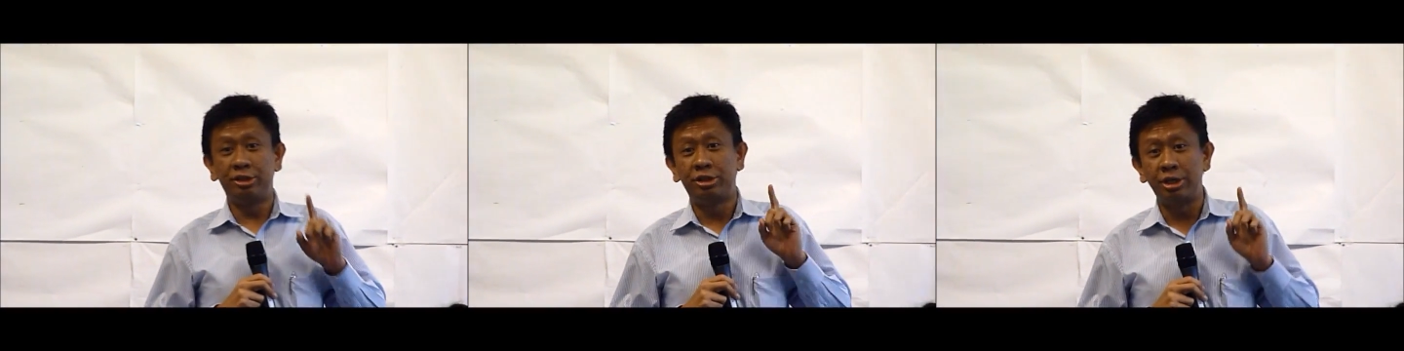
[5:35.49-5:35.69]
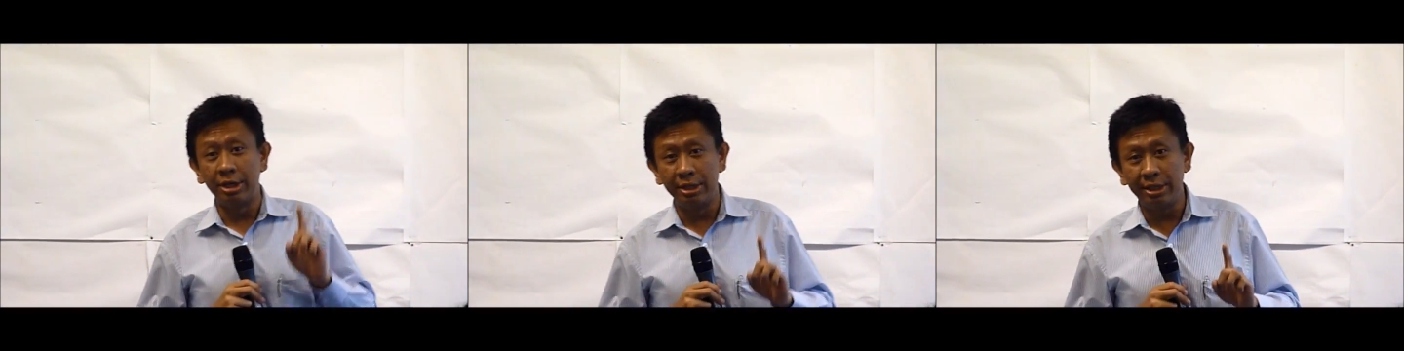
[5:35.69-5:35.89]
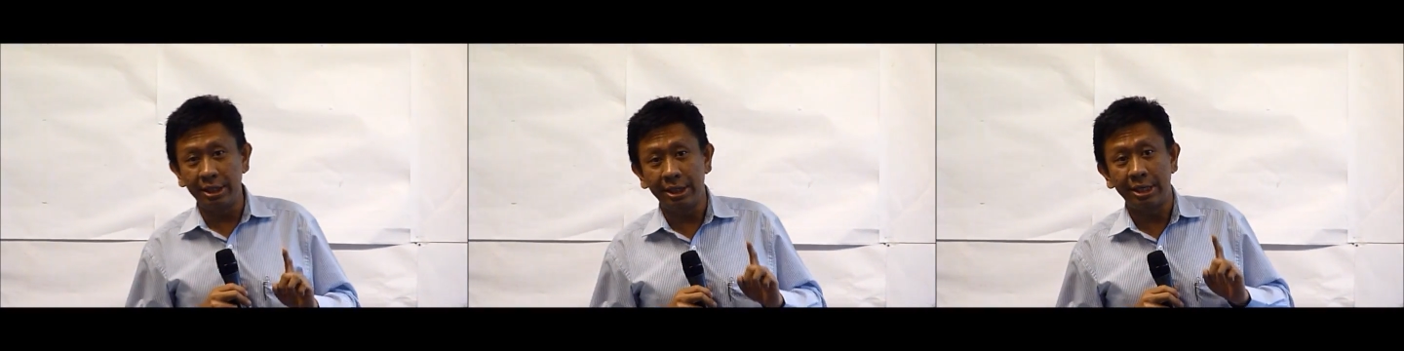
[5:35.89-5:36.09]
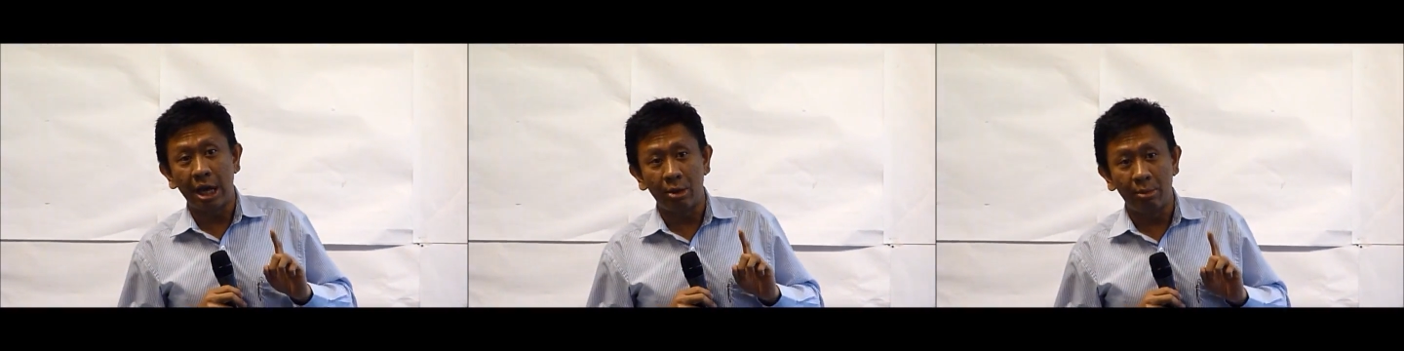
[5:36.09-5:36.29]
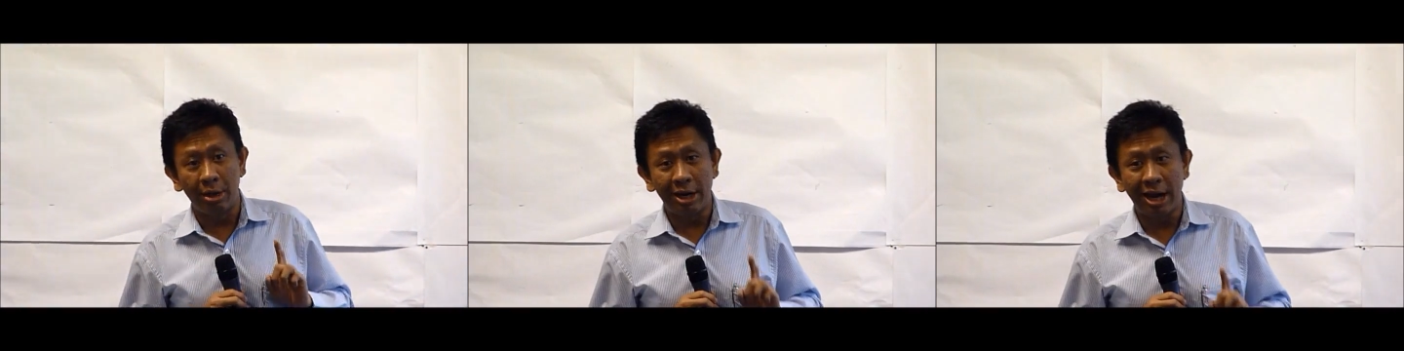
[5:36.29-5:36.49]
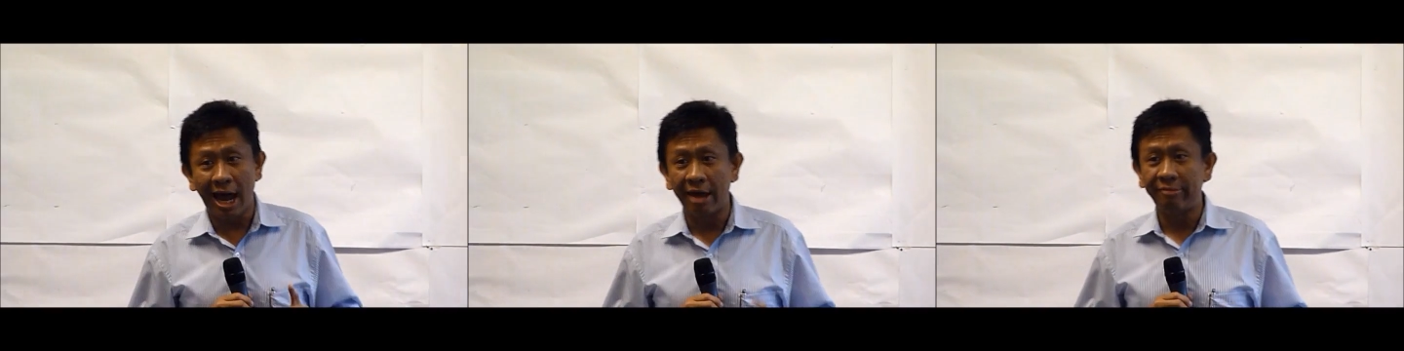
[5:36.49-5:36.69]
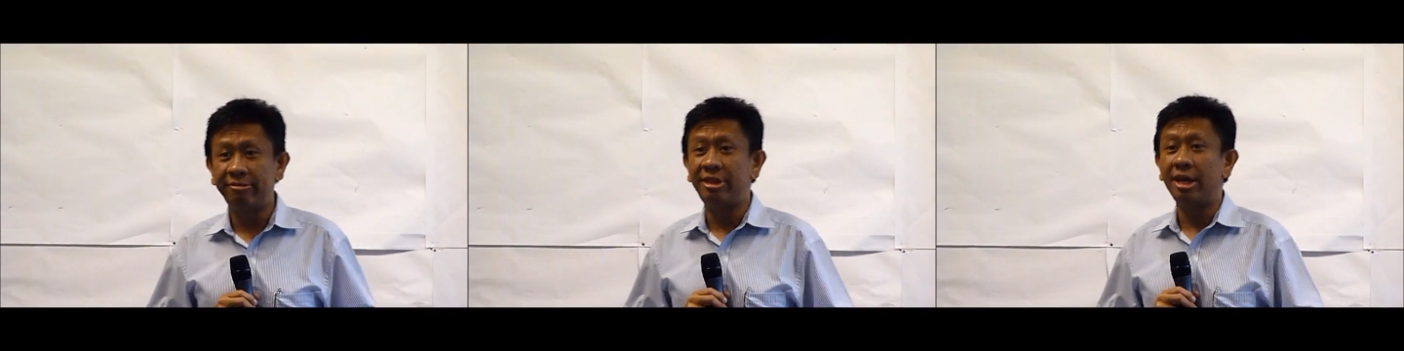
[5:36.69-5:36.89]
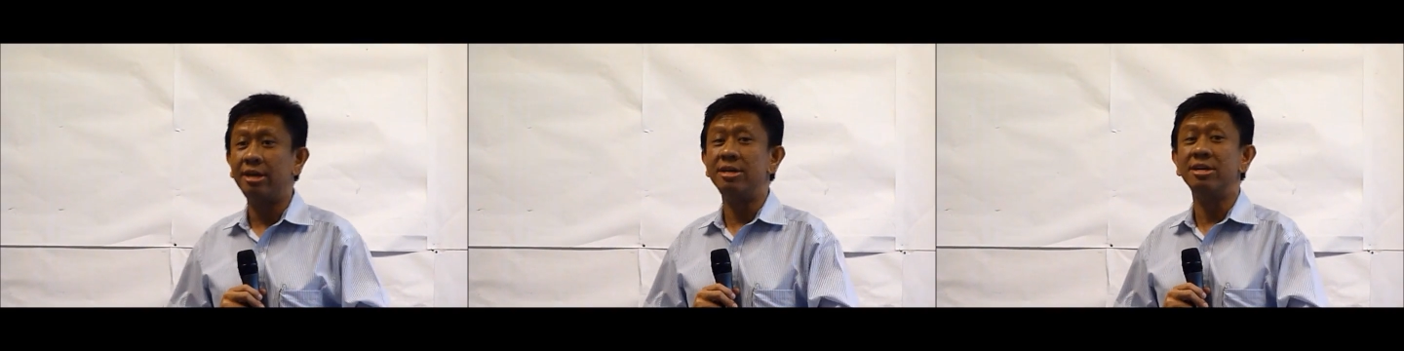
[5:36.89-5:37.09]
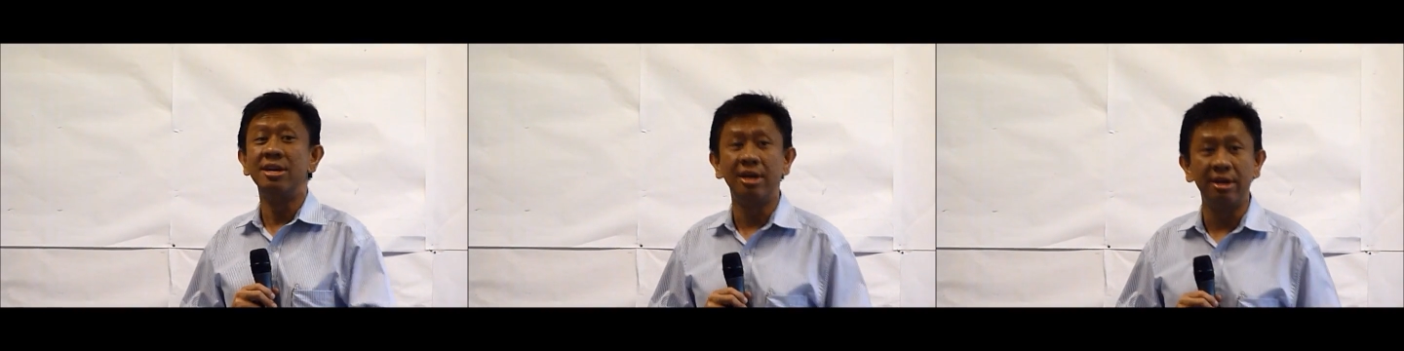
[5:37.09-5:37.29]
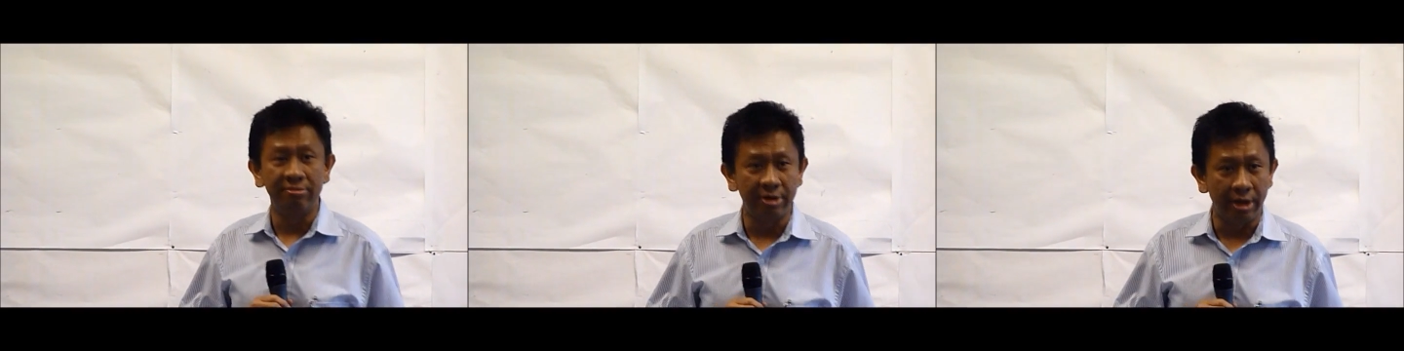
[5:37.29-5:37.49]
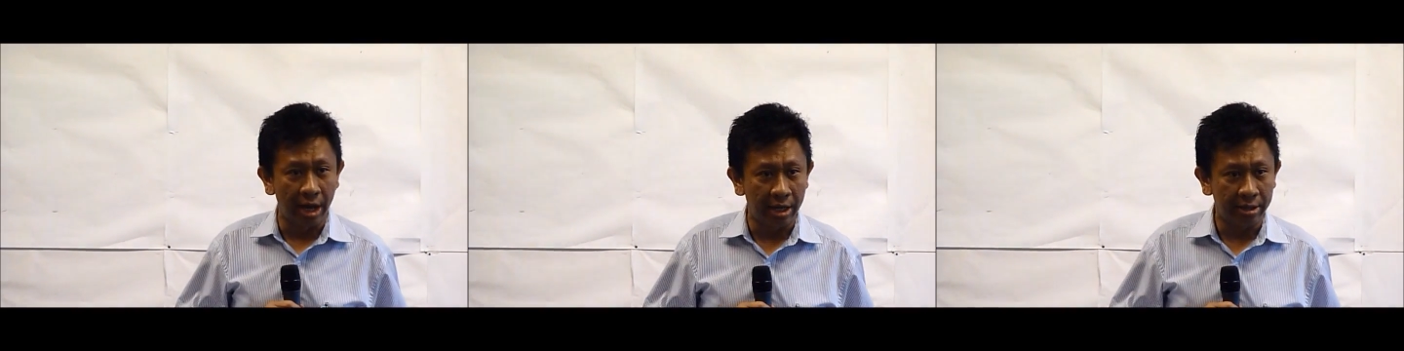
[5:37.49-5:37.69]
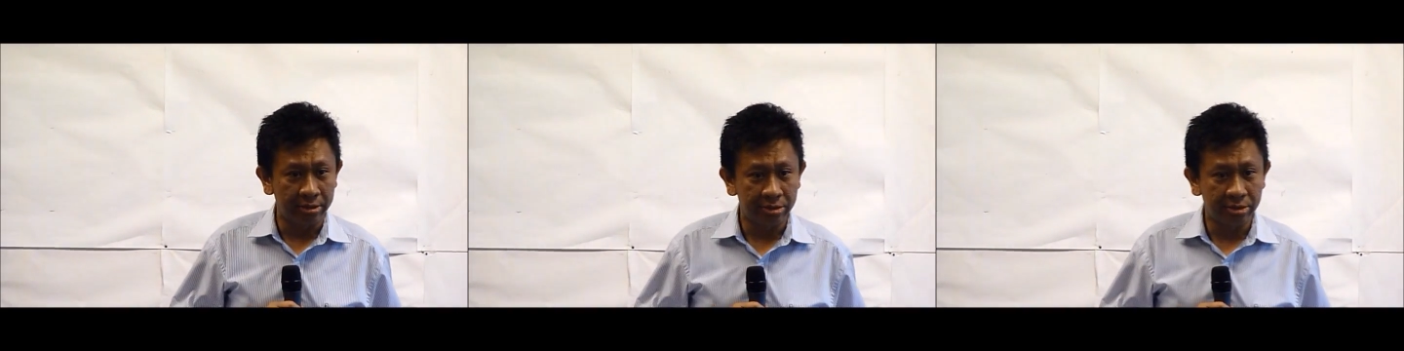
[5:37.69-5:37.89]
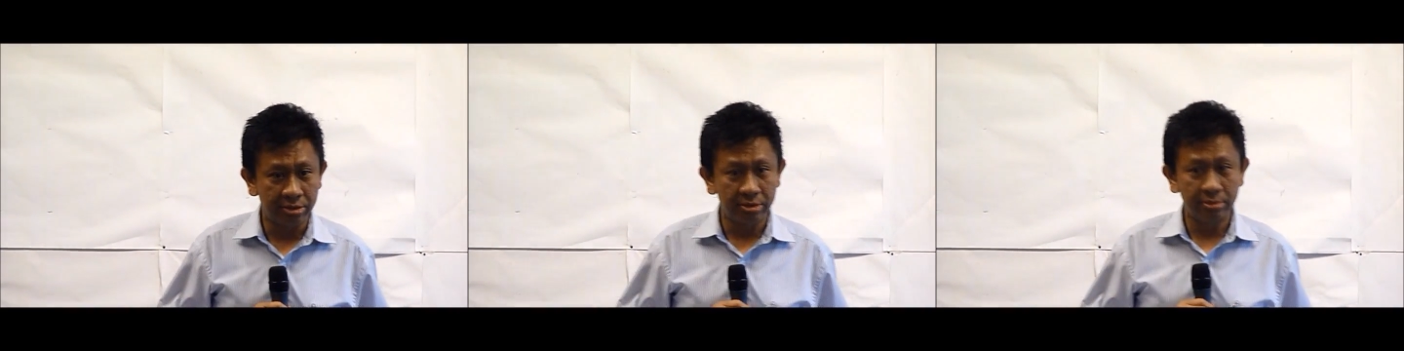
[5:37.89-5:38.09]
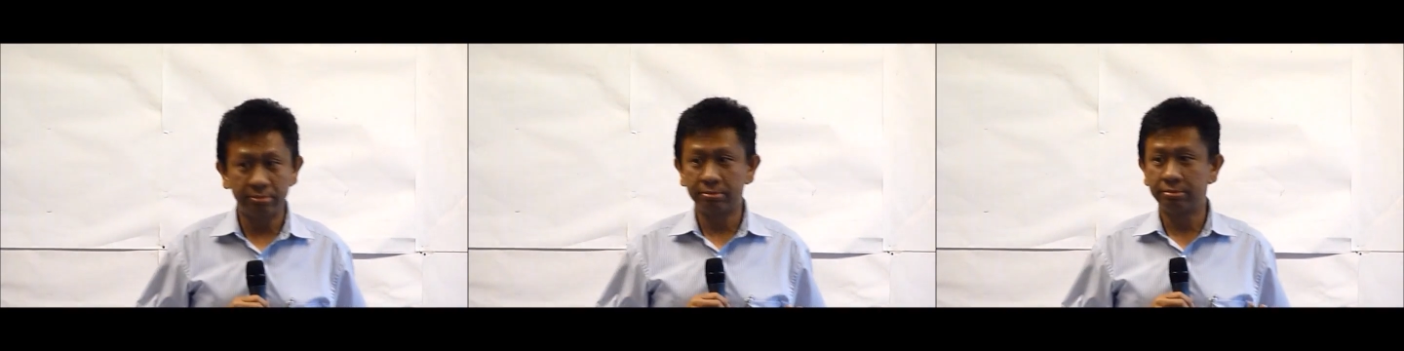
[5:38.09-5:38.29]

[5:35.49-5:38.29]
journey in our life that never ends.